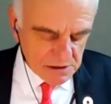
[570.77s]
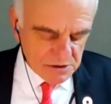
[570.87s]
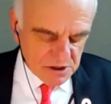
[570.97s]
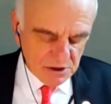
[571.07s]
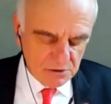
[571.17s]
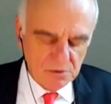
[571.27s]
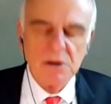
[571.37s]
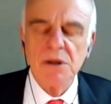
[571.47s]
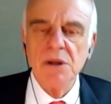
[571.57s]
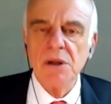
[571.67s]
So
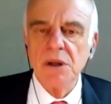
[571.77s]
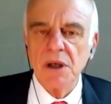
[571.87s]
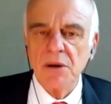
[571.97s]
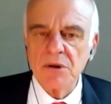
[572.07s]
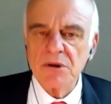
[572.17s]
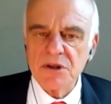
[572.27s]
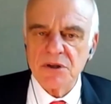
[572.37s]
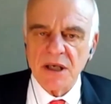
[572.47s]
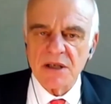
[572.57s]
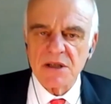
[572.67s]
I want to
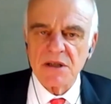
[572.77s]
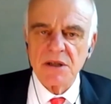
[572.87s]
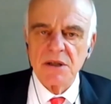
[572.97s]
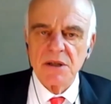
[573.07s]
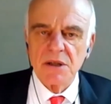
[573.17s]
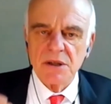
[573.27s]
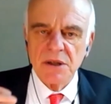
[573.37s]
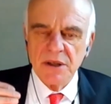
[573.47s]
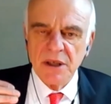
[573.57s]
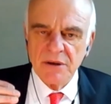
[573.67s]
stress
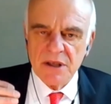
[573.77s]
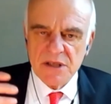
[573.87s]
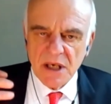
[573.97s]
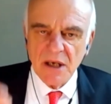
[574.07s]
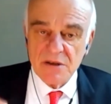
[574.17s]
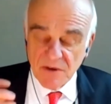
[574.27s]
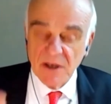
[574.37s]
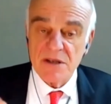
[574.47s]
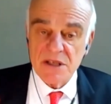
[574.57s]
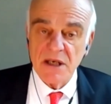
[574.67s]
that there is, as
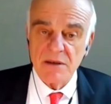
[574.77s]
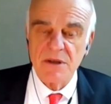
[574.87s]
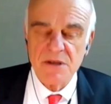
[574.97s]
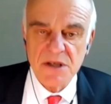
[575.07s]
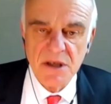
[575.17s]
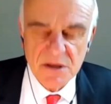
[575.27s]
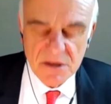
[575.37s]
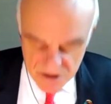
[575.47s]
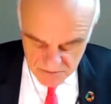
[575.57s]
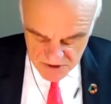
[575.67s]
far as I'm
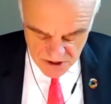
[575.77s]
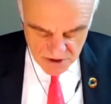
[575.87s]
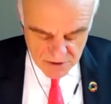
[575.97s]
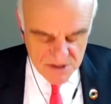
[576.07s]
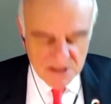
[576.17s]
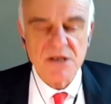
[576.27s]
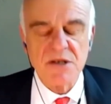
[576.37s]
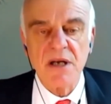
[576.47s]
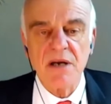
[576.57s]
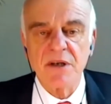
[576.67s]
concerned, some
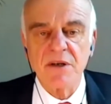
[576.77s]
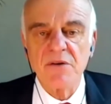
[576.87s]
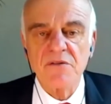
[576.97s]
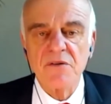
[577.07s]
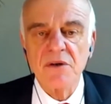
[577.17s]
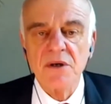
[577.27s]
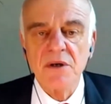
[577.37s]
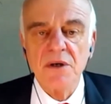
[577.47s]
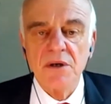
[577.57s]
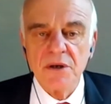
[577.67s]
circumstantial evidence
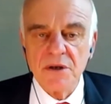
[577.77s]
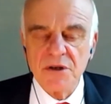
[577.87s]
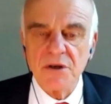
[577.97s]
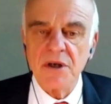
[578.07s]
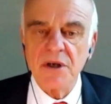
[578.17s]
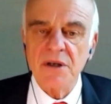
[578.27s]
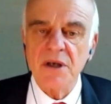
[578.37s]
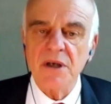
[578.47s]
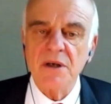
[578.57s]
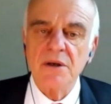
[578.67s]
that during
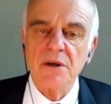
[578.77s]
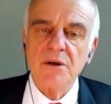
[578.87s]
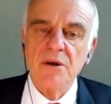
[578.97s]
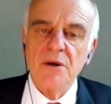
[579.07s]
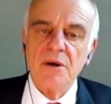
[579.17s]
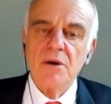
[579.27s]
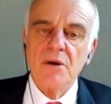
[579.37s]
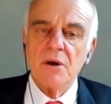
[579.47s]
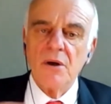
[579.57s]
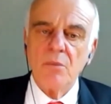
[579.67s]
the
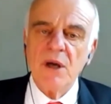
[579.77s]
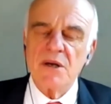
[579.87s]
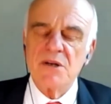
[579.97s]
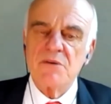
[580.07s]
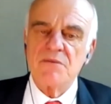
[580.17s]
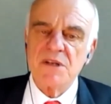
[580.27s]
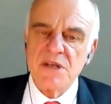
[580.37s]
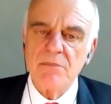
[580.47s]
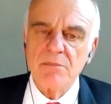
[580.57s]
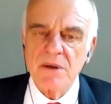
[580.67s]
weeks of
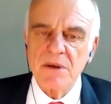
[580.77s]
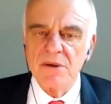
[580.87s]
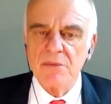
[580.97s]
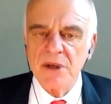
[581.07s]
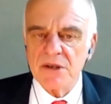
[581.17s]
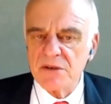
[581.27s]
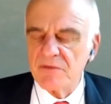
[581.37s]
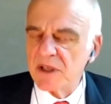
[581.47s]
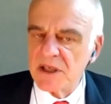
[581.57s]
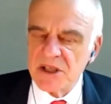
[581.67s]
December and the weeks of
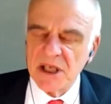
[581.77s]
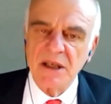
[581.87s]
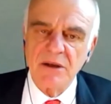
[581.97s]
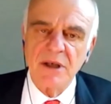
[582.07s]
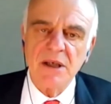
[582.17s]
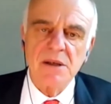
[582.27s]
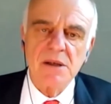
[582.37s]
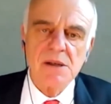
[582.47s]
early January,